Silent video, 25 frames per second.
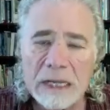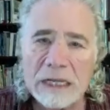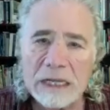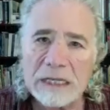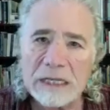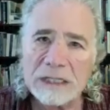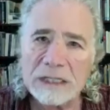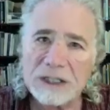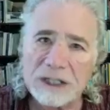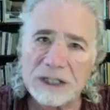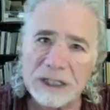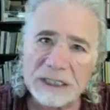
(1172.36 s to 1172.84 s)

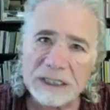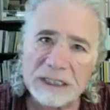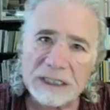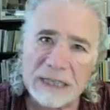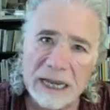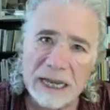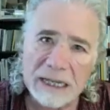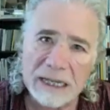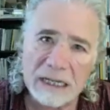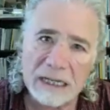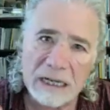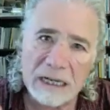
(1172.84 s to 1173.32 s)
She
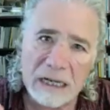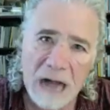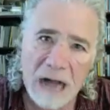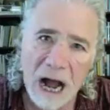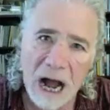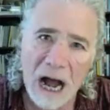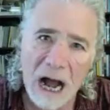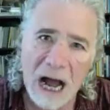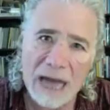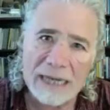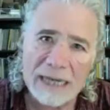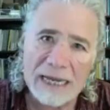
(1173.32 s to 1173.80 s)
said,
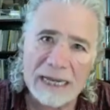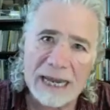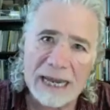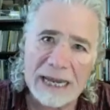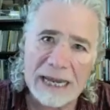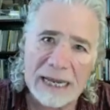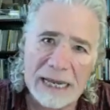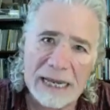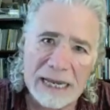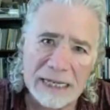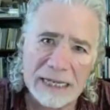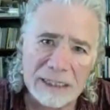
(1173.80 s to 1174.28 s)
God
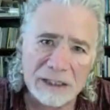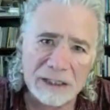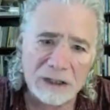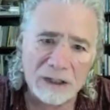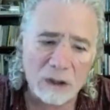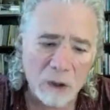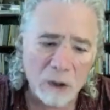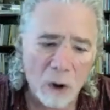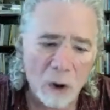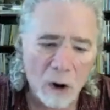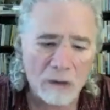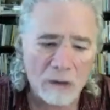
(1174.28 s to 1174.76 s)
is
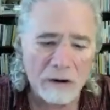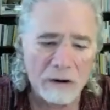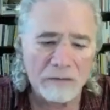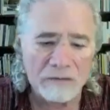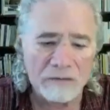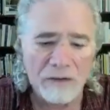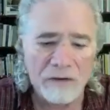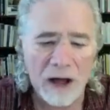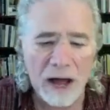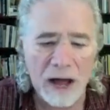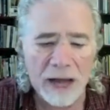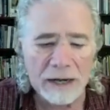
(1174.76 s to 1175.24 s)

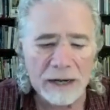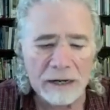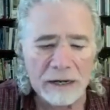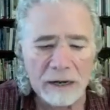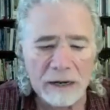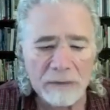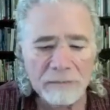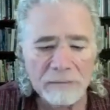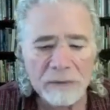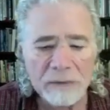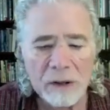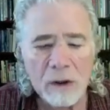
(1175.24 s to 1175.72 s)
glorified
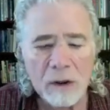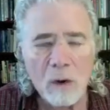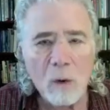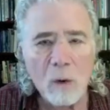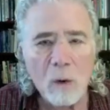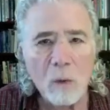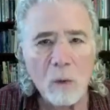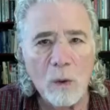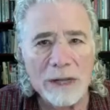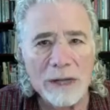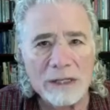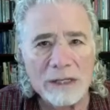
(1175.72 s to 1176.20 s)

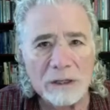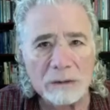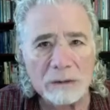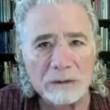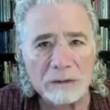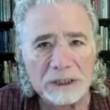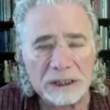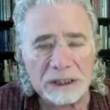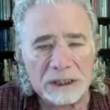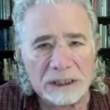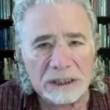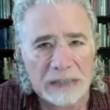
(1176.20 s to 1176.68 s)
when you
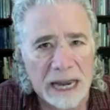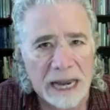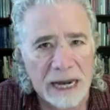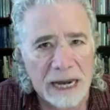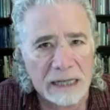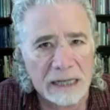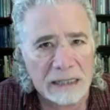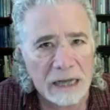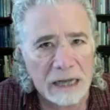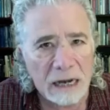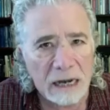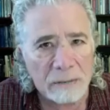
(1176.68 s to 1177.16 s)

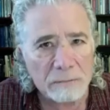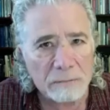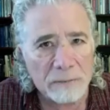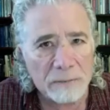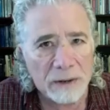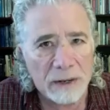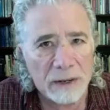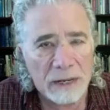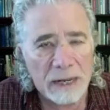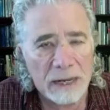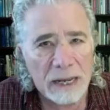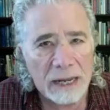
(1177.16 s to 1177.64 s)
stand up
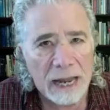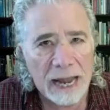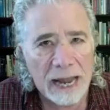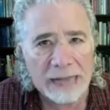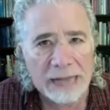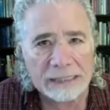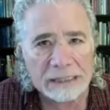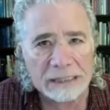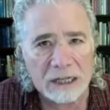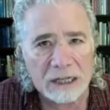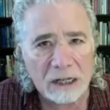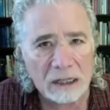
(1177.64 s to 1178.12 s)

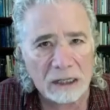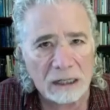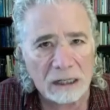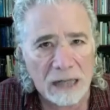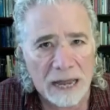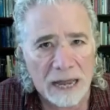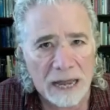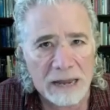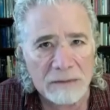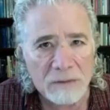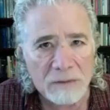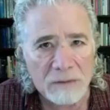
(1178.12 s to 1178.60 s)
and
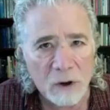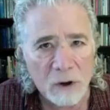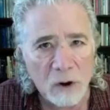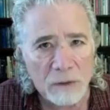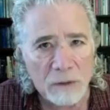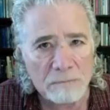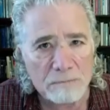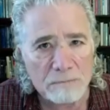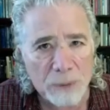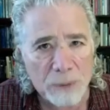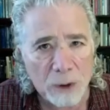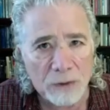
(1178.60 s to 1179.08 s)
claim your
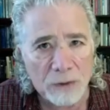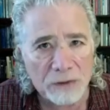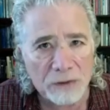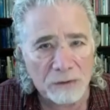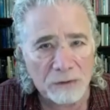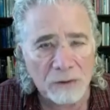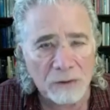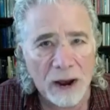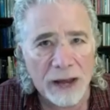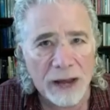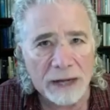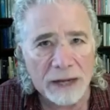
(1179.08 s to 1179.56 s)

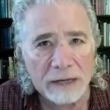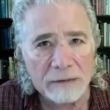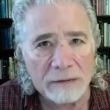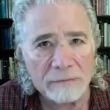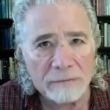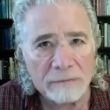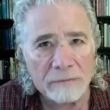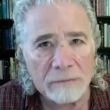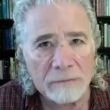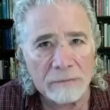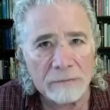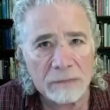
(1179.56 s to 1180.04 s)
birthright.
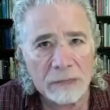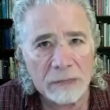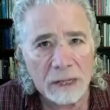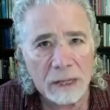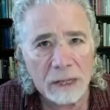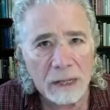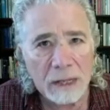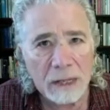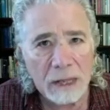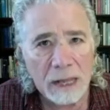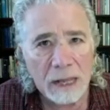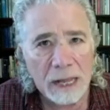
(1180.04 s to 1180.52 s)

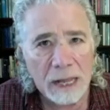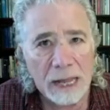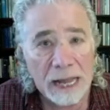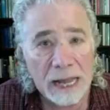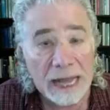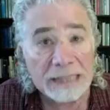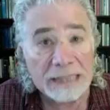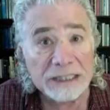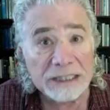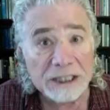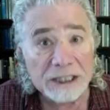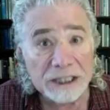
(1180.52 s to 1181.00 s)

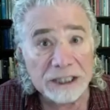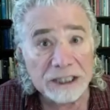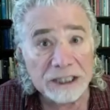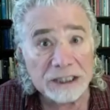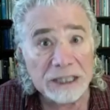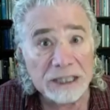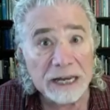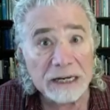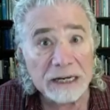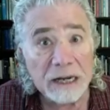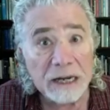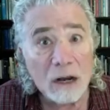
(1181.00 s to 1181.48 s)
And she
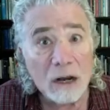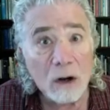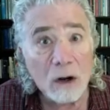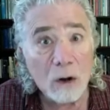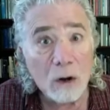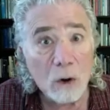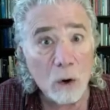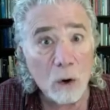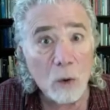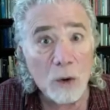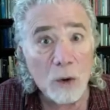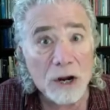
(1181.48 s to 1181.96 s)
said,
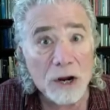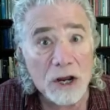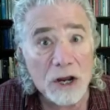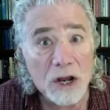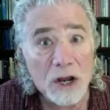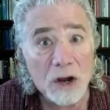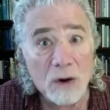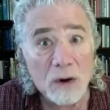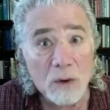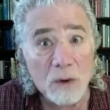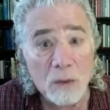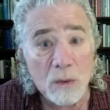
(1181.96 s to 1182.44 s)
who are
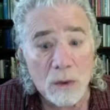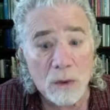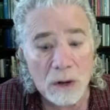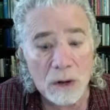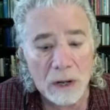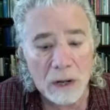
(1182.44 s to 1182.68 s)
you?